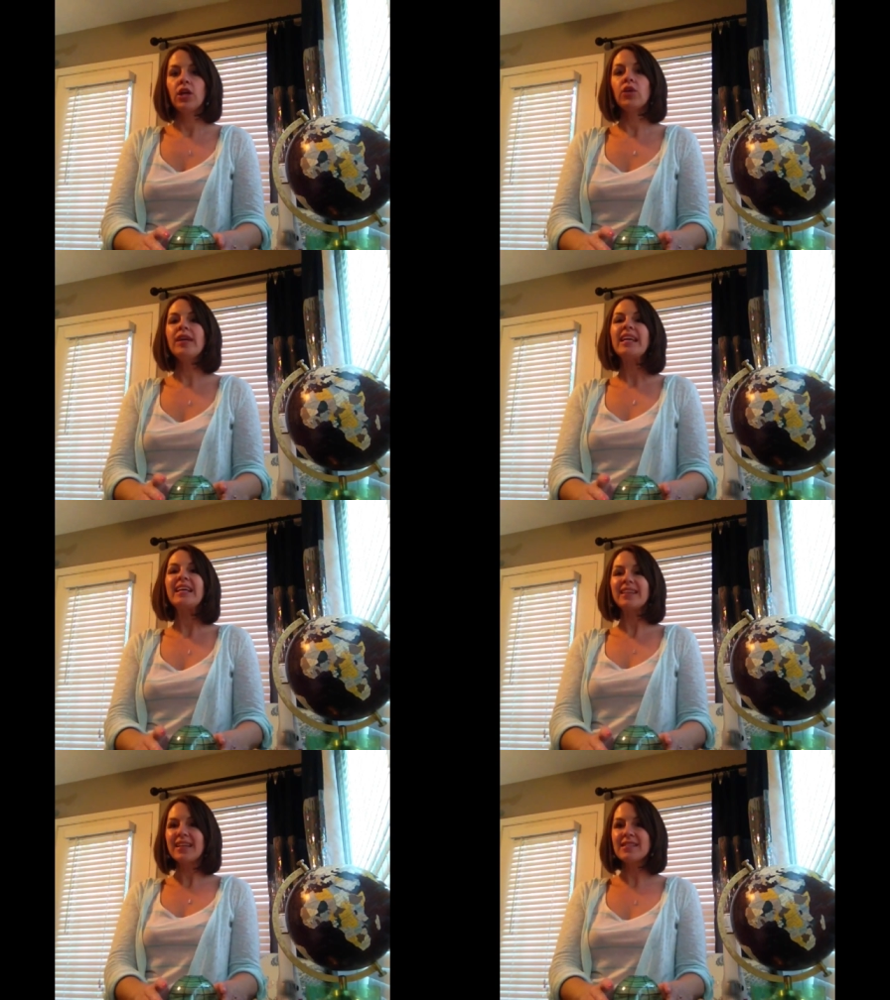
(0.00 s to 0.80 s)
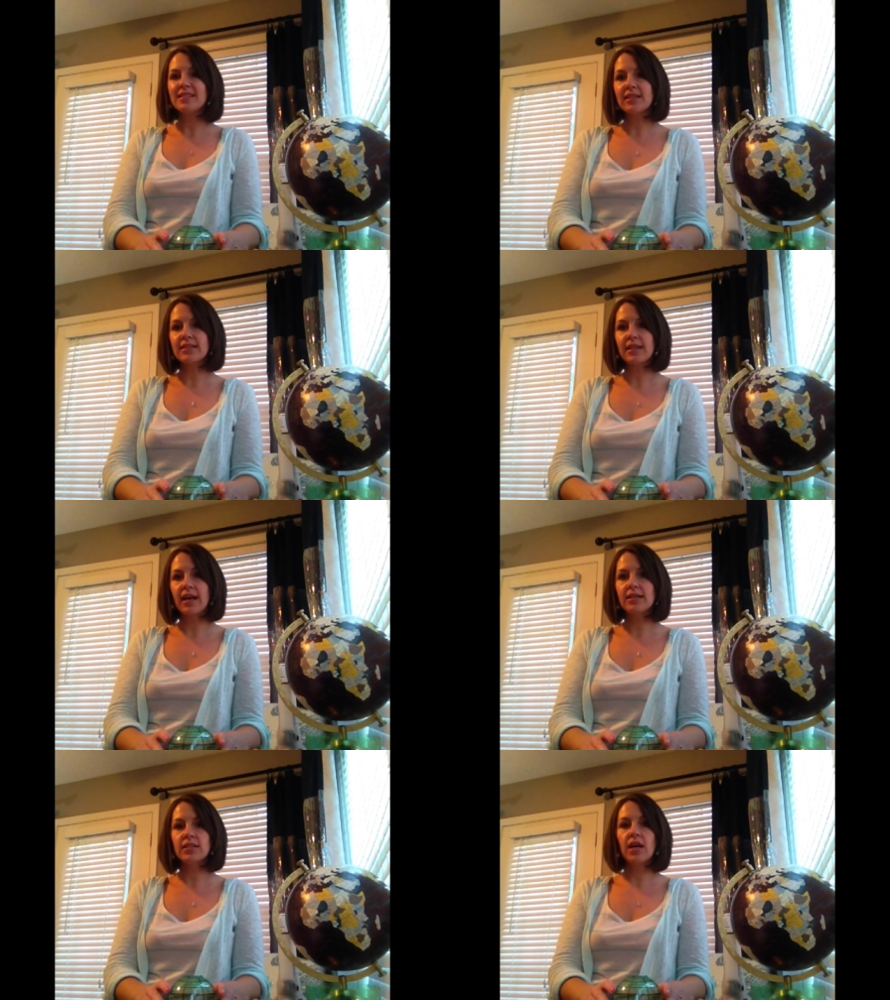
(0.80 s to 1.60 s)
You need at least six
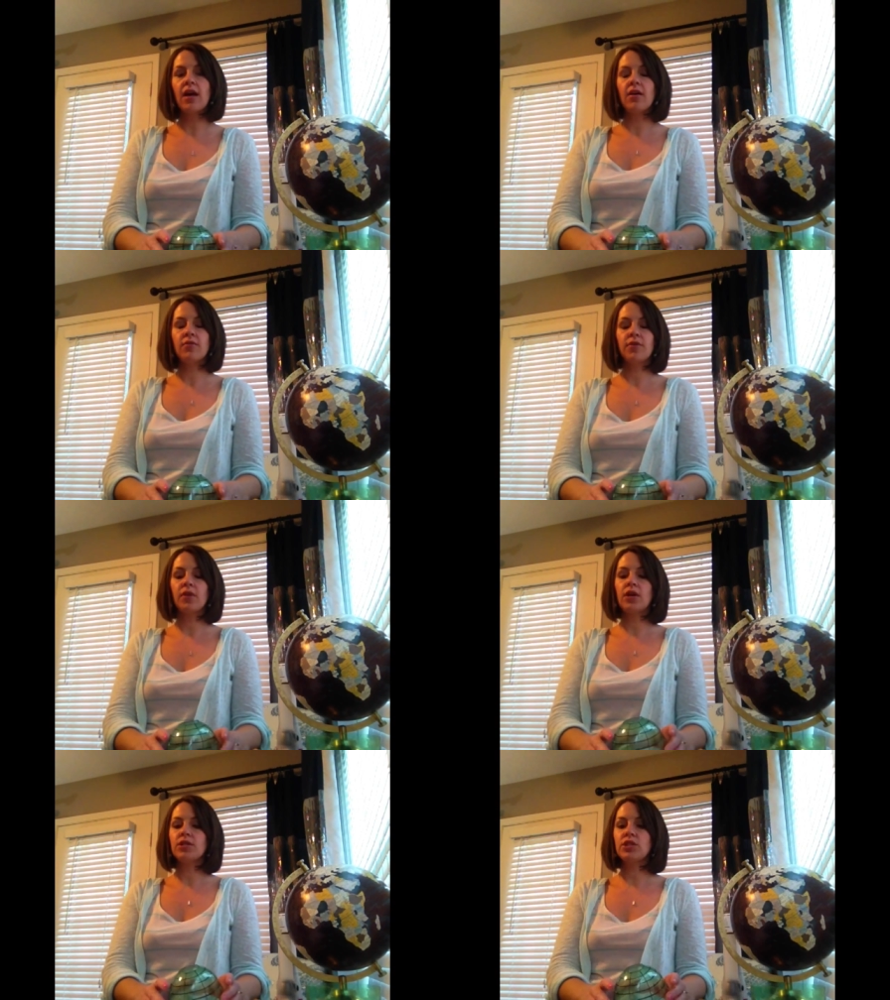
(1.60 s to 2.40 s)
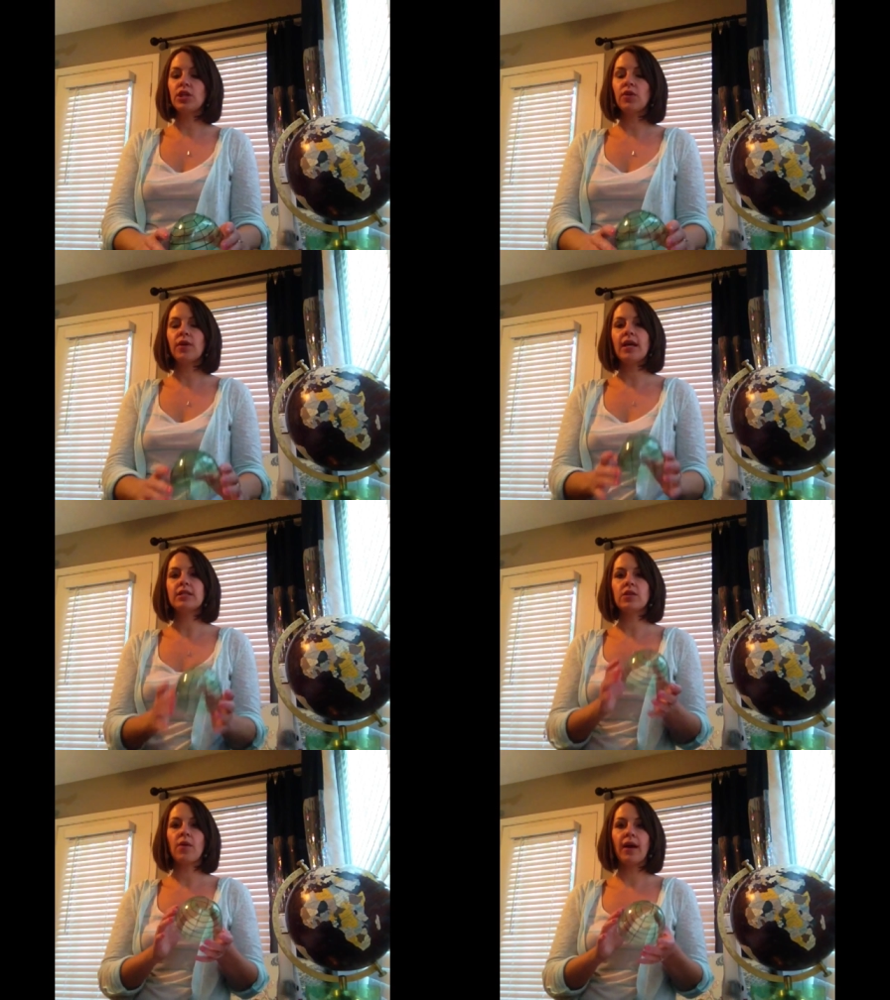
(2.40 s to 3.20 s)
lines of longitude,
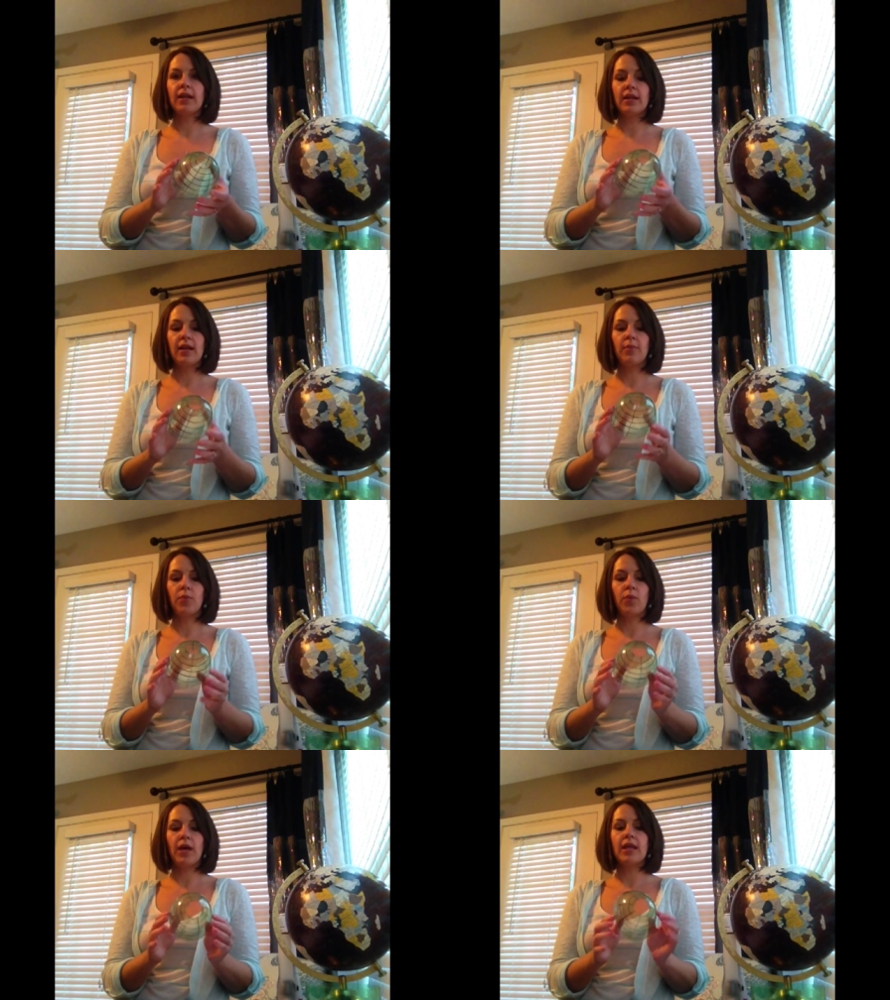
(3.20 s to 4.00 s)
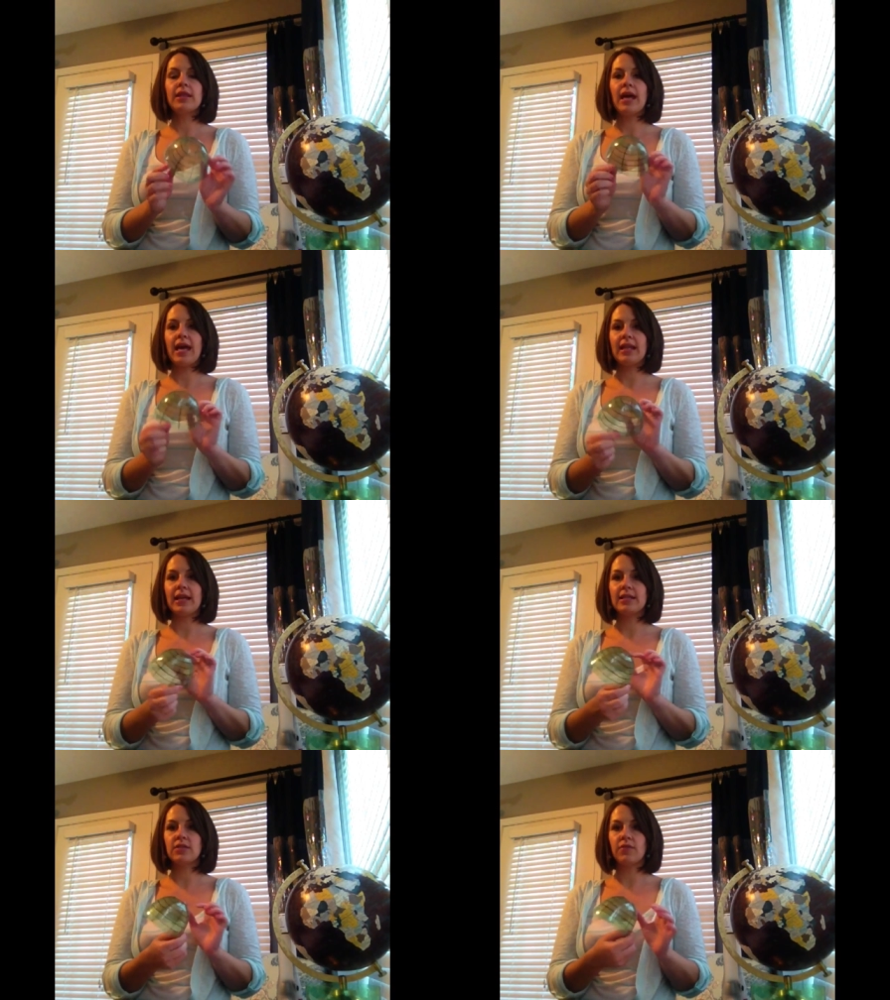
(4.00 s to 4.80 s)
and so I ended up with eight
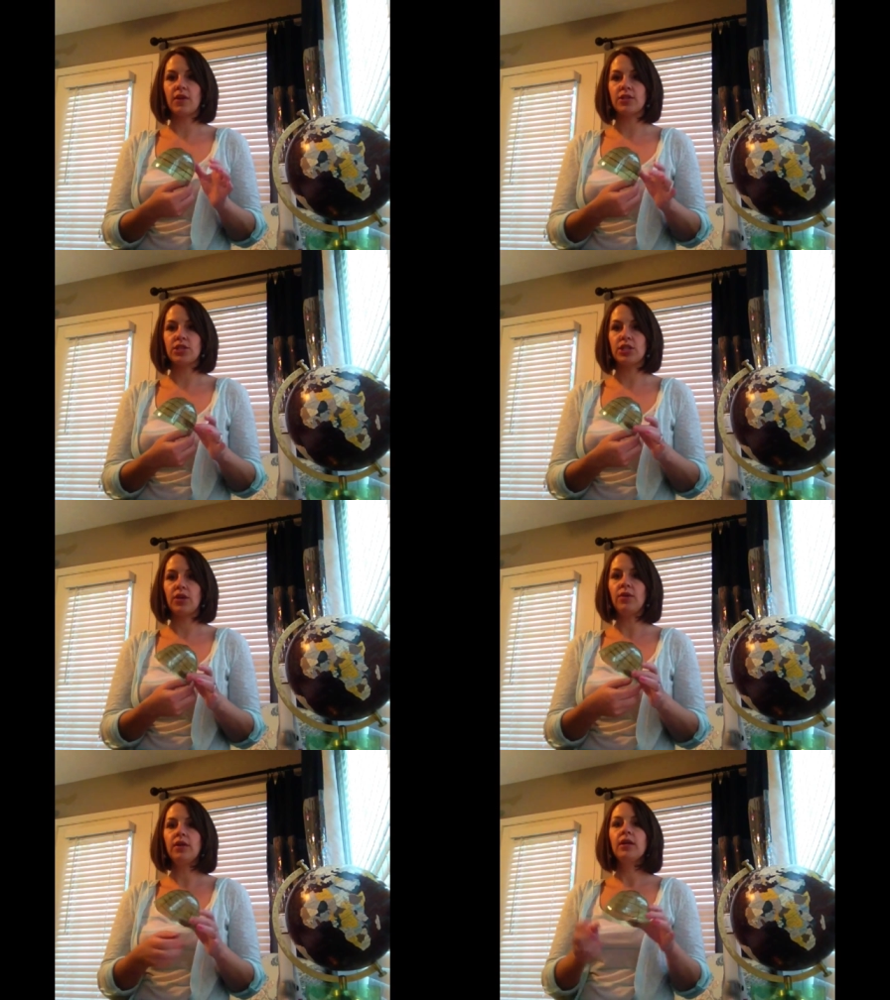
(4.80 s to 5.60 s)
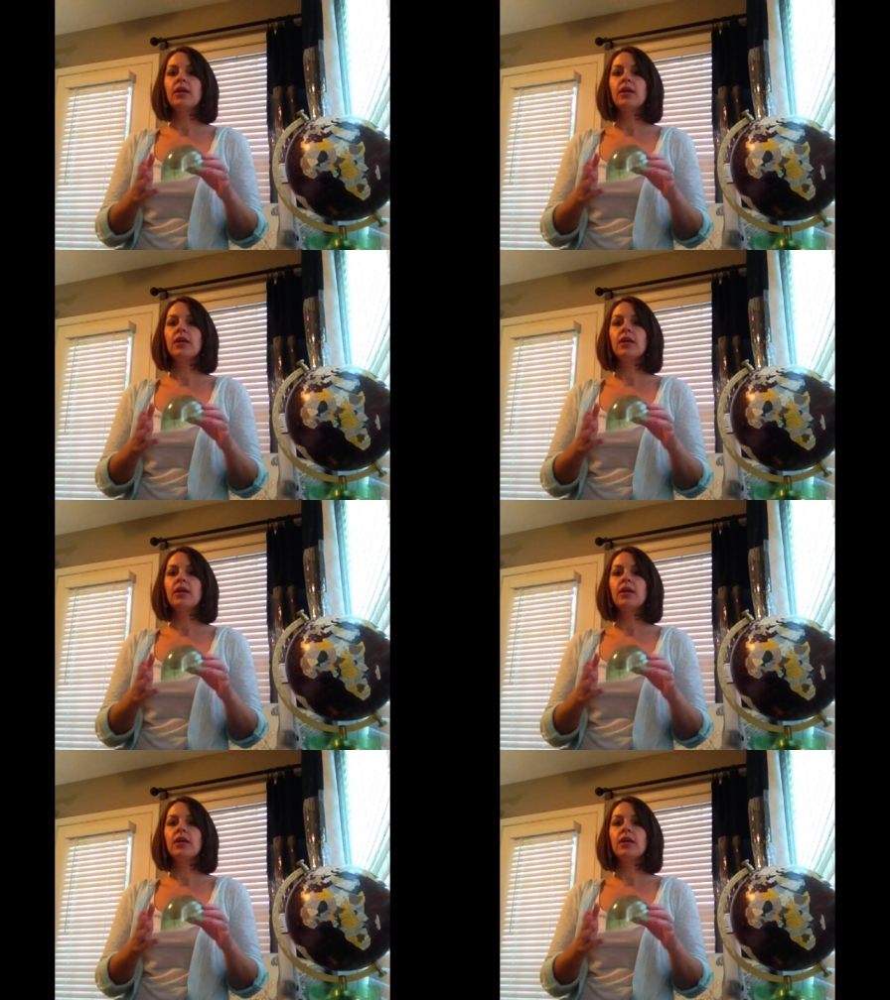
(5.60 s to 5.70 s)
lines of longitude.